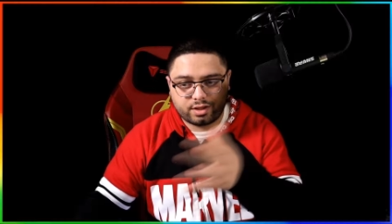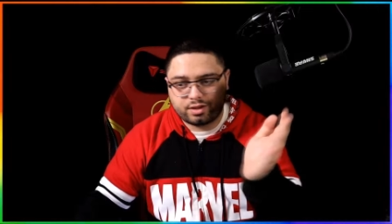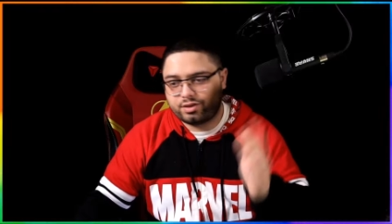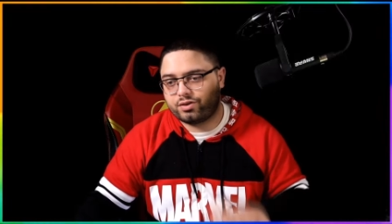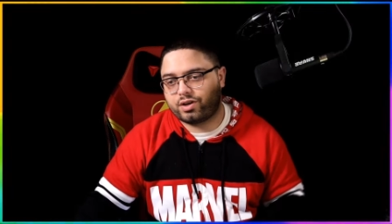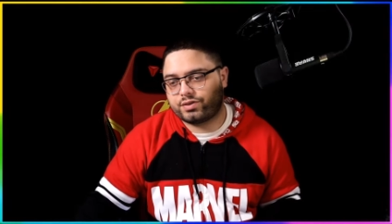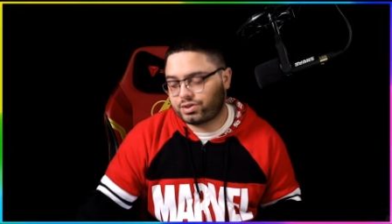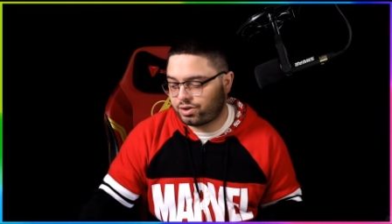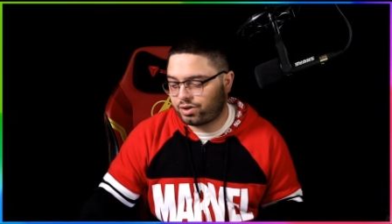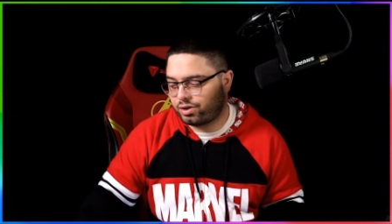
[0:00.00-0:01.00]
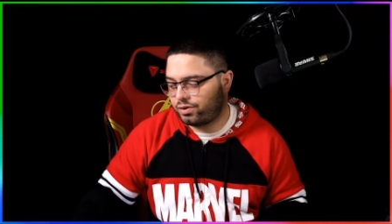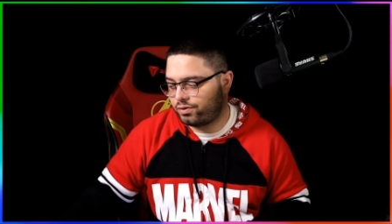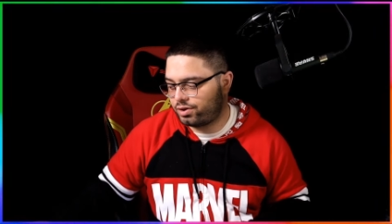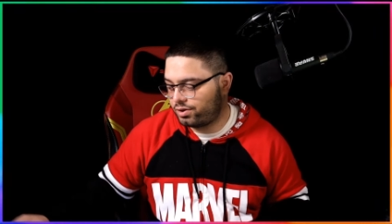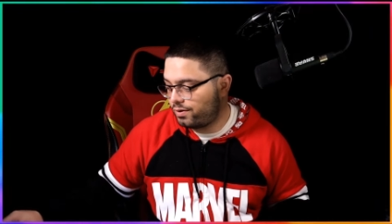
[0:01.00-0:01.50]
you'll have to start all over.
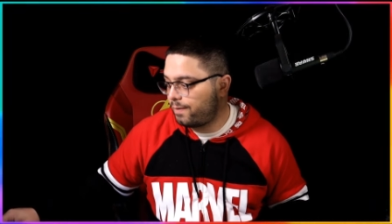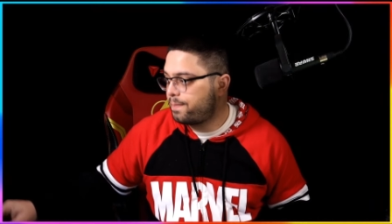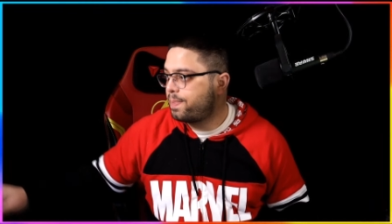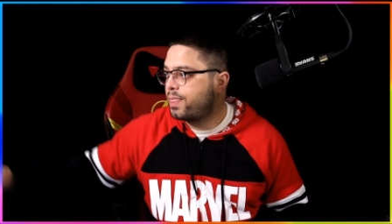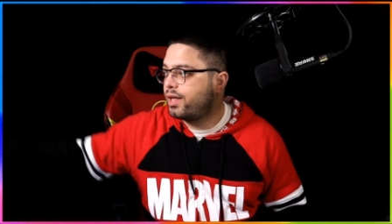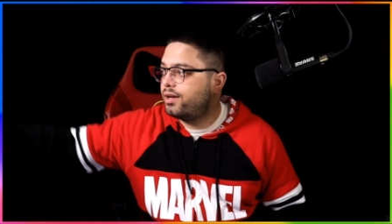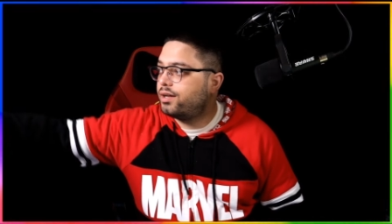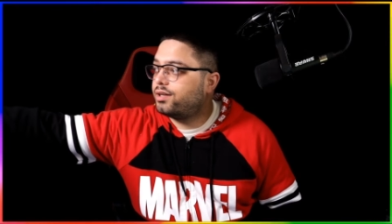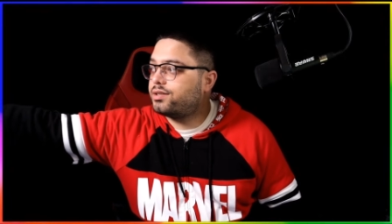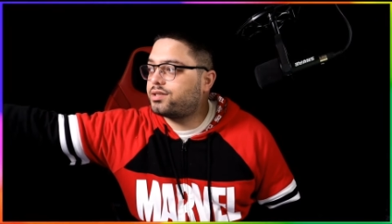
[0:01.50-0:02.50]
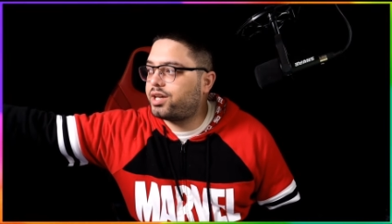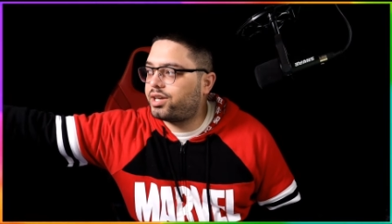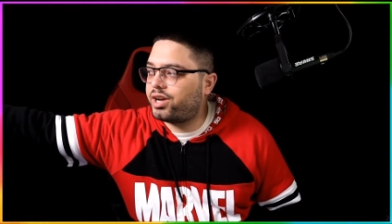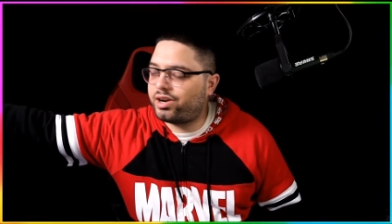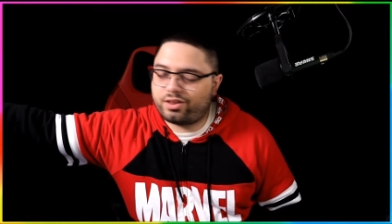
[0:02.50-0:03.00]
Take it
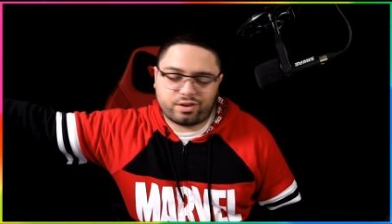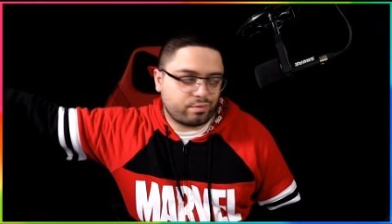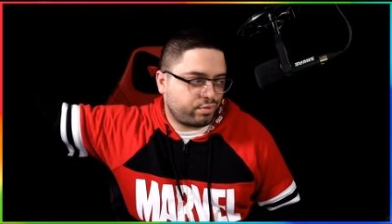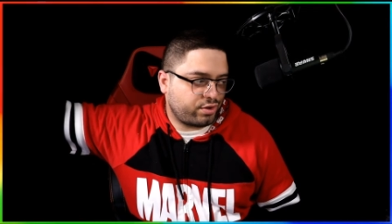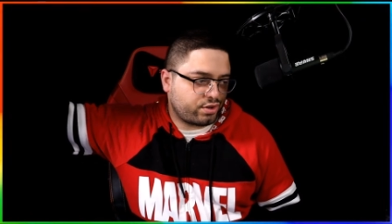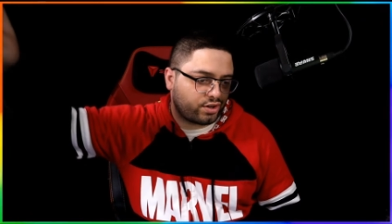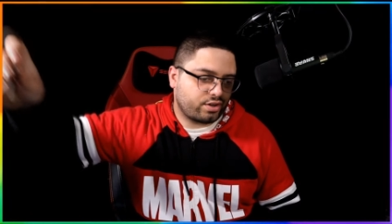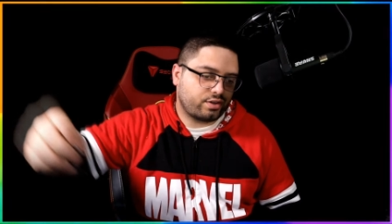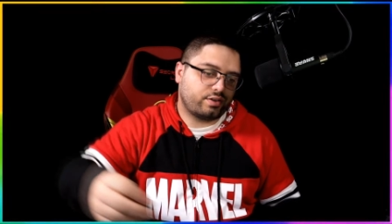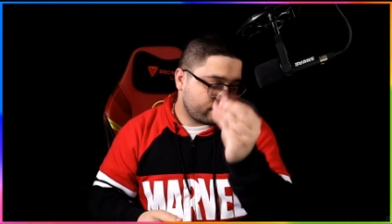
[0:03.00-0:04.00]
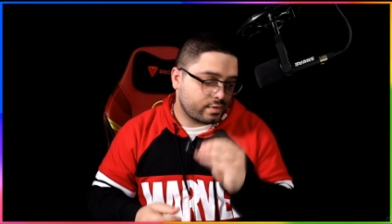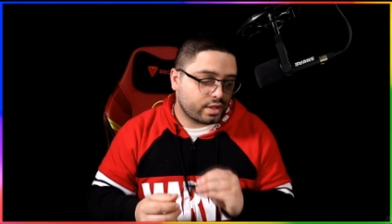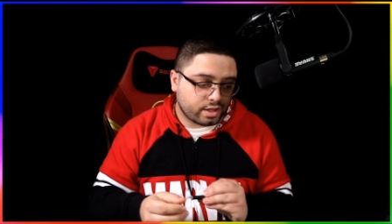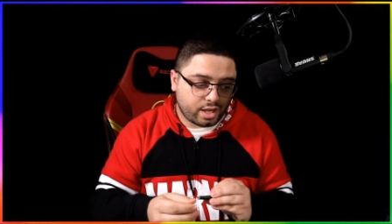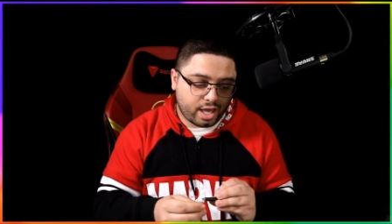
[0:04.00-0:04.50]
out of the computer
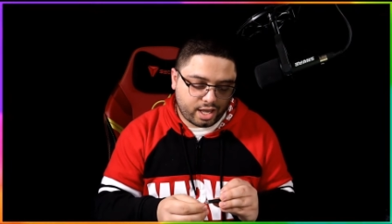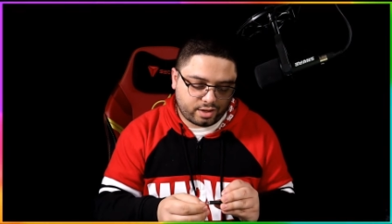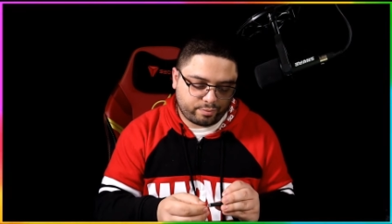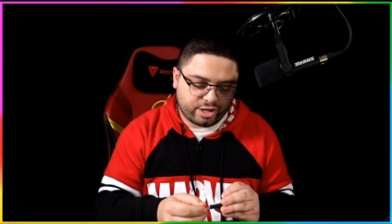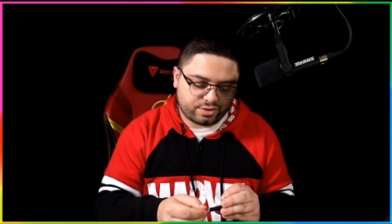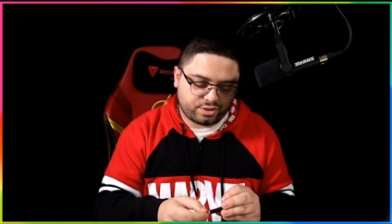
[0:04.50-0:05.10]
and basically